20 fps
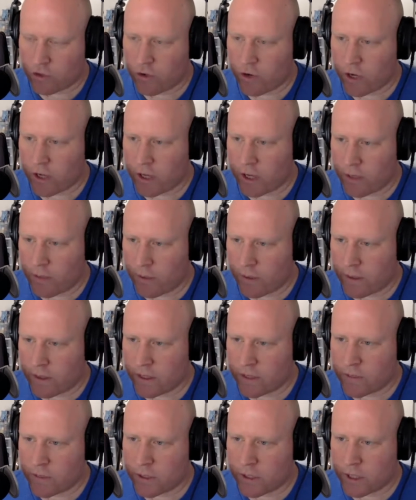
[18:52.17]
struggling
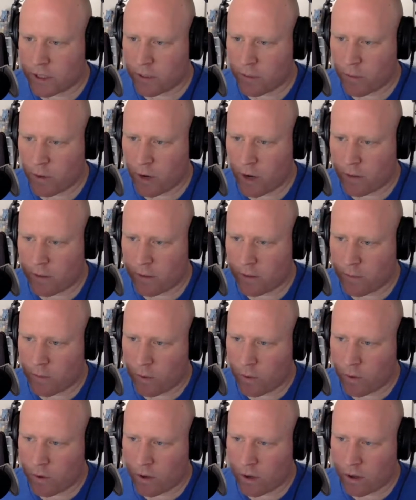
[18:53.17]
with this particular problem,"
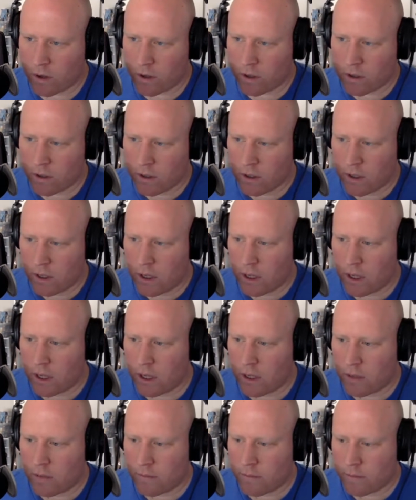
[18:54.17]
or
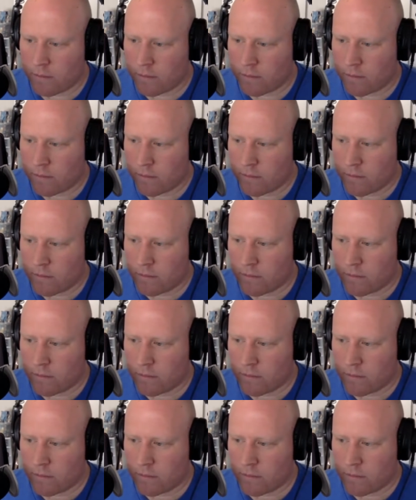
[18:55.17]
um,